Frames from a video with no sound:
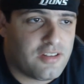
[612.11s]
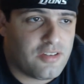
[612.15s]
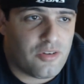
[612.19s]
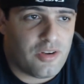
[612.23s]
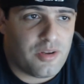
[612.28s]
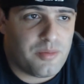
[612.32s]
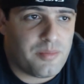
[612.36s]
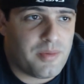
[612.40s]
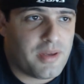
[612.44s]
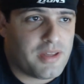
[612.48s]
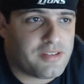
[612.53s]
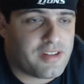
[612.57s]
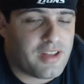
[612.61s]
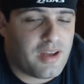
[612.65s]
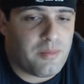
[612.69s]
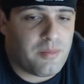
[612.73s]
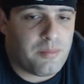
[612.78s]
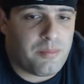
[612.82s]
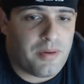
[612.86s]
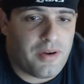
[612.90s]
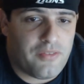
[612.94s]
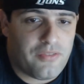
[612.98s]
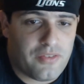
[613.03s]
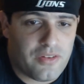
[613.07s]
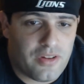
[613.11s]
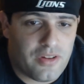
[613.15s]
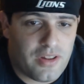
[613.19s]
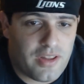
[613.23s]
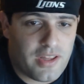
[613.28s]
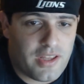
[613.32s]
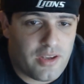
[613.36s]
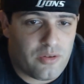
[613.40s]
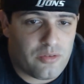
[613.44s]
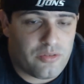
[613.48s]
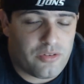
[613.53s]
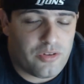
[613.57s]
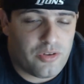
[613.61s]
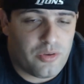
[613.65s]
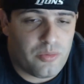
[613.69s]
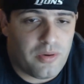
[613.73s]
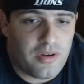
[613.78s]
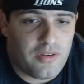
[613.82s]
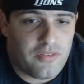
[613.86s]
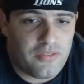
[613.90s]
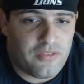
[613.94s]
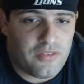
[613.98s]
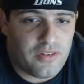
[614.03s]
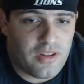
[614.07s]
Green Bay's got Buffalo. They go to
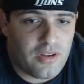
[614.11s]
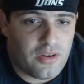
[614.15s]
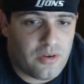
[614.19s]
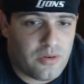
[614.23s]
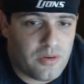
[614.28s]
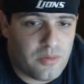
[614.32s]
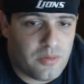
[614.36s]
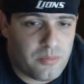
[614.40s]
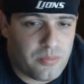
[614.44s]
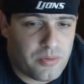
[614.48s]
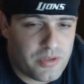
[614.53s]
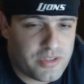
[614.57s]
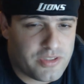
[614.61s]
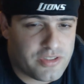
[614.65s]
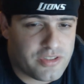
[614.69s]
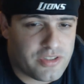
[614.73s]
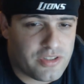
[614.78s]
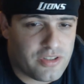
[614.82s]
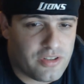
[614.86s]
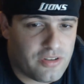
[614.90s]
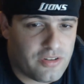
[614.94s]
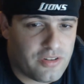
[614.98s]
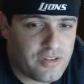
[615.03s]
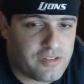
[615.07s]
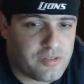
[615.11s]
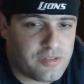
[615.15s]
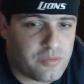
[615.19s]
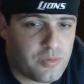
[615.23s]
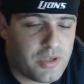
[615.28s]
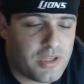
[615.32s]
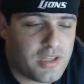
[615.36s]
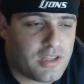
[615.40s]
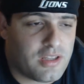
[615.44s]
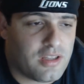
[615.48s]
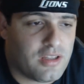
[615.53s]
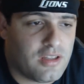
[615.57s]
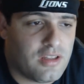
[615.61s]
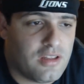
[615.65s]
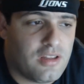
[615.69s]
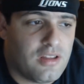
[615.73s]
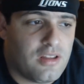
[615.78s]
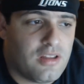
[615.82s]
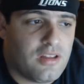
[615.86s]
Buffalo, I'm pretty sure, this week.